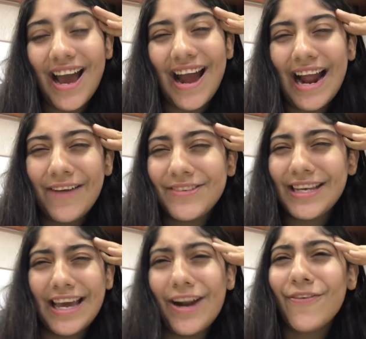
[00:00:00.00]
I have to
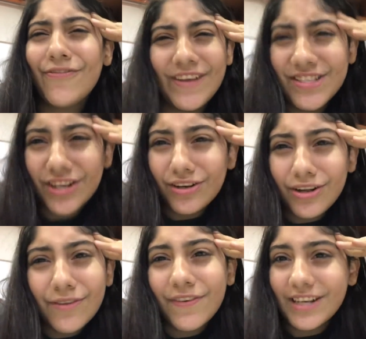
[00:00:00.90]
get a
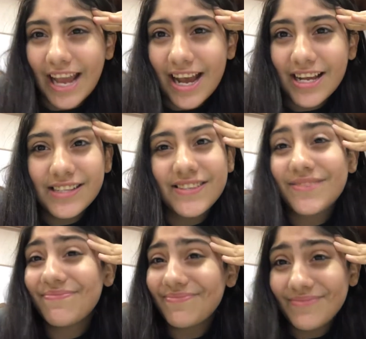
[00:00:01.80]
physical for dance.
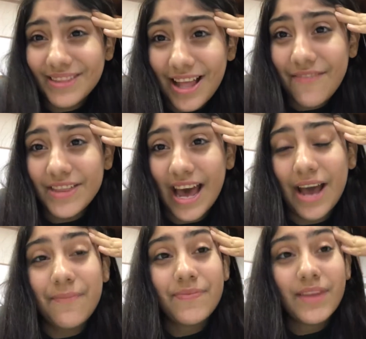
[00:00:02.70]
Love that.